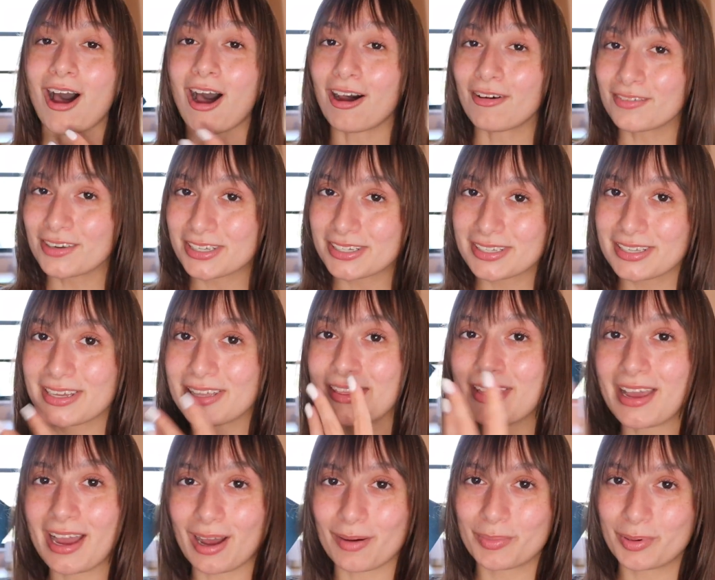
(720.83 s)
Obviously
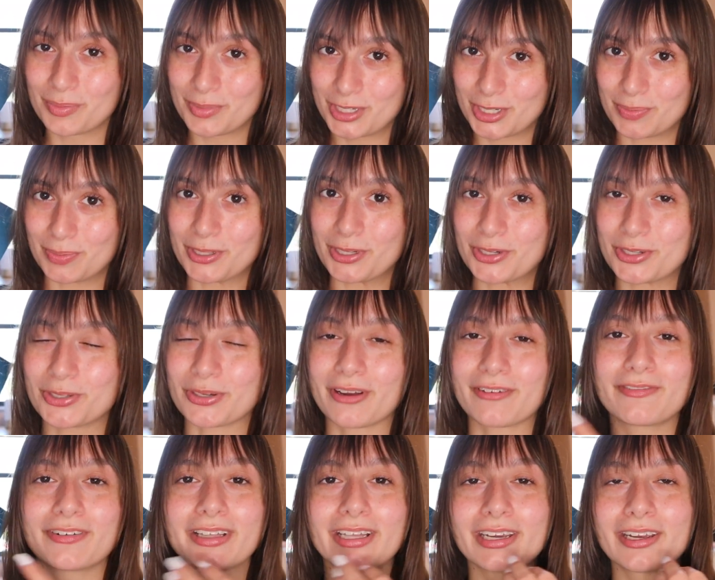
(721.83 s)
the album is blue, so I
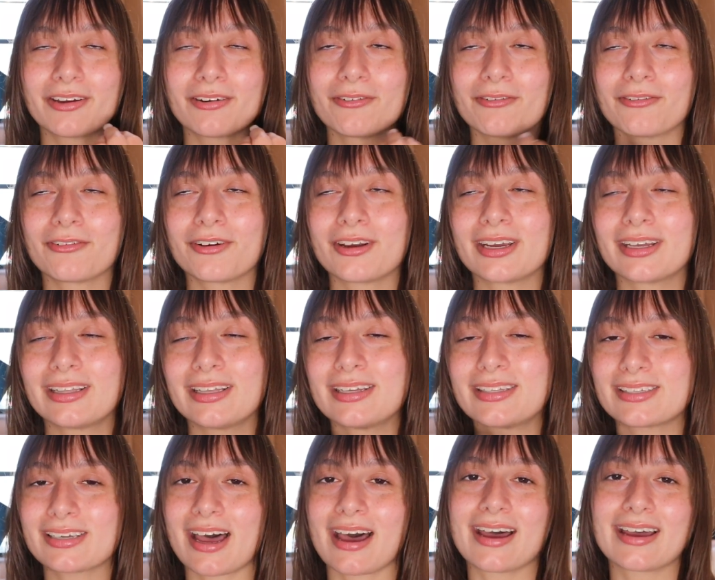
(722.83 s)
feel like it really
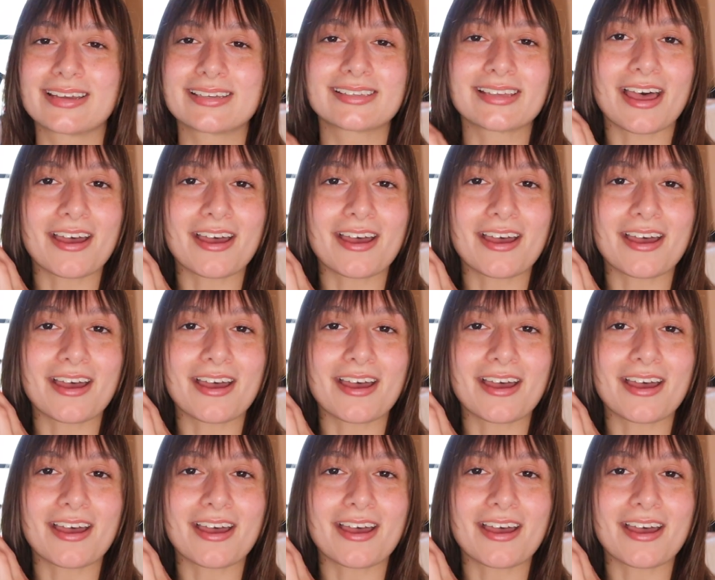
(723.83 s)
ties